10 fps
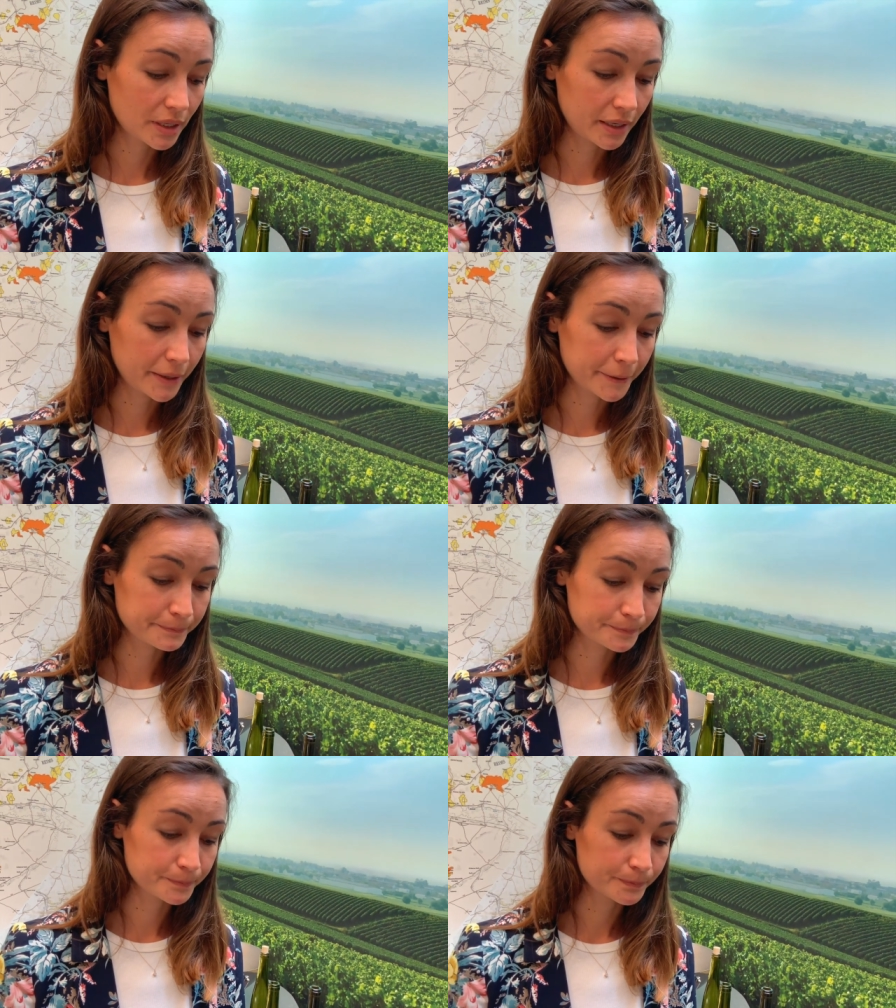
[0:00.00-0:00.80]

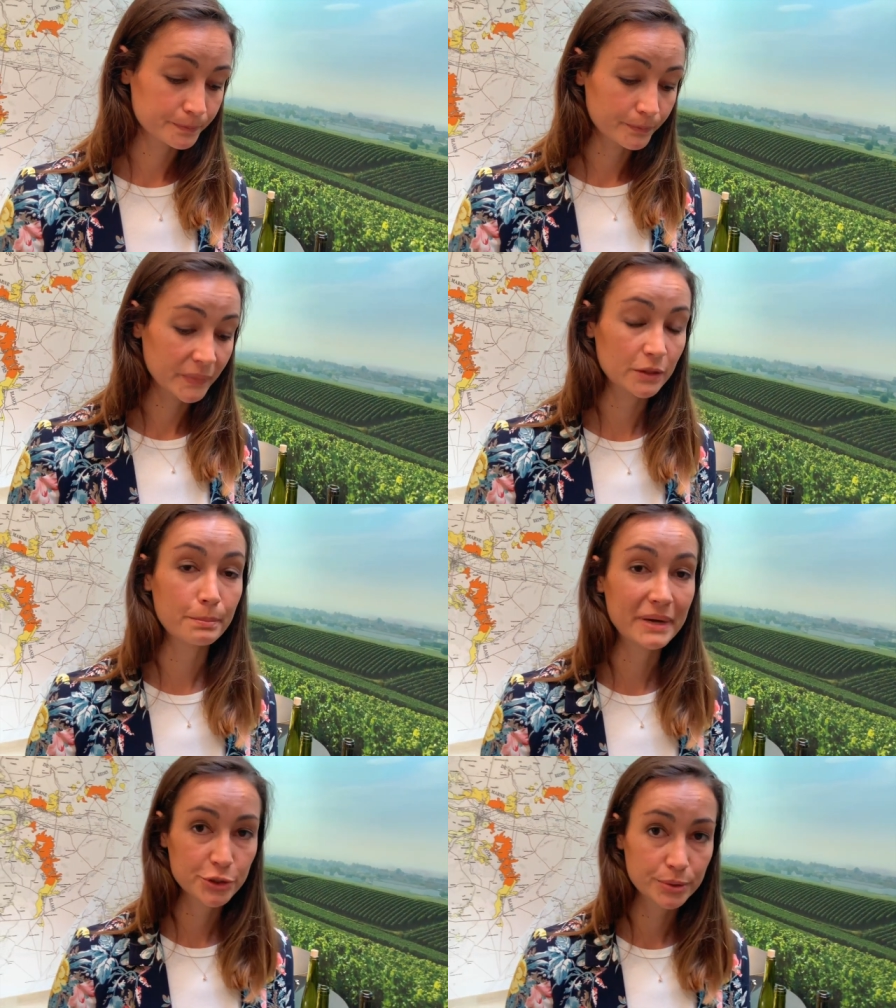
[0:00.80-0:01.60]
the
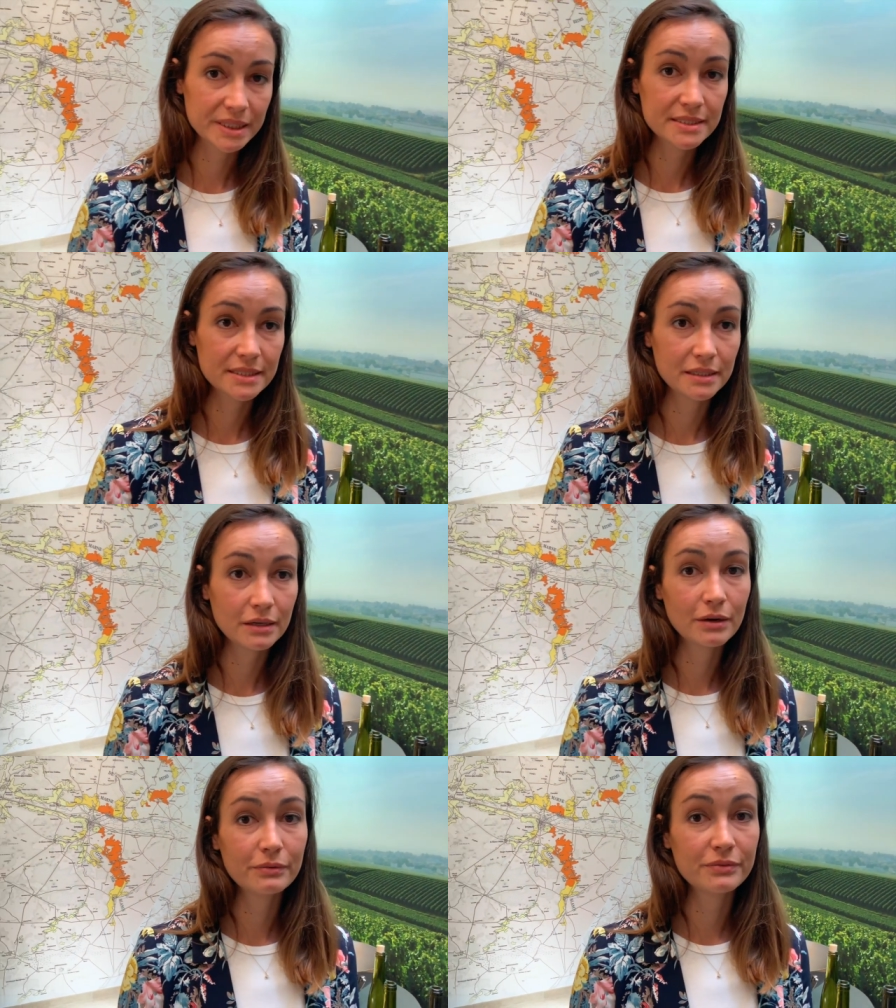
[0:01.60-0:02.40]

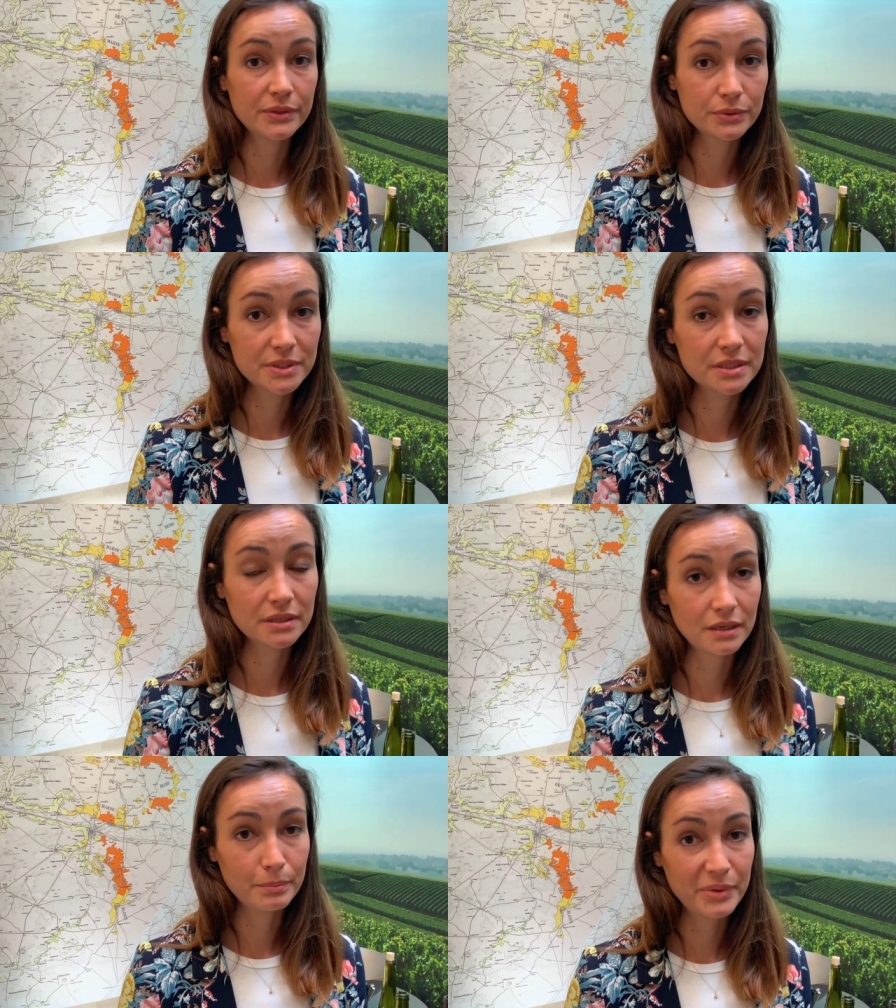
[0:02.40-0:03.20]
maturity of those
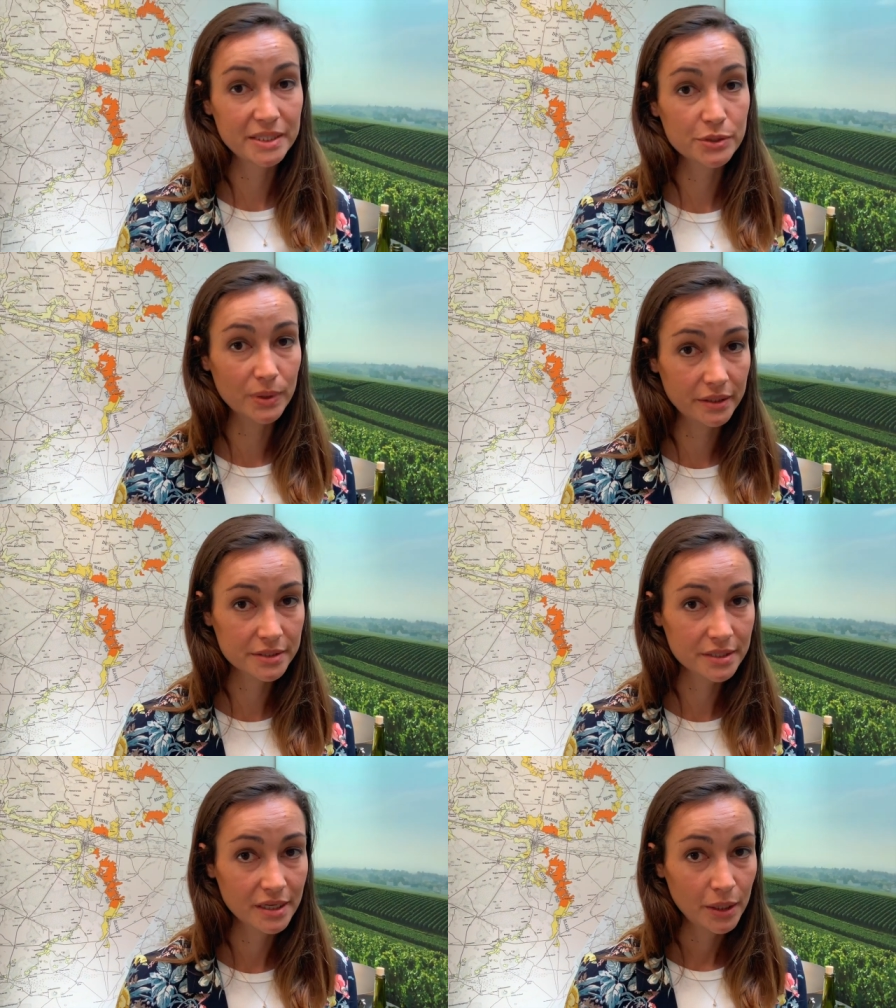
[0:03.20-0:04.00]
base
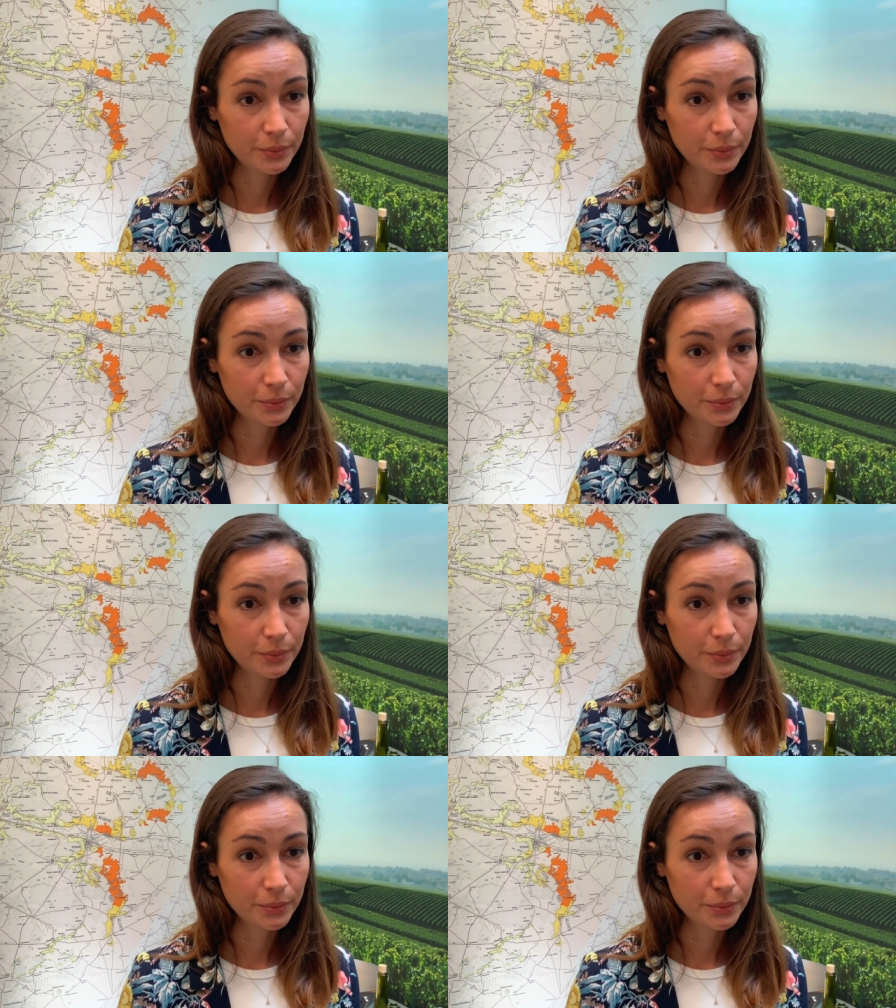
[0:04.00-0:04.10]
wines,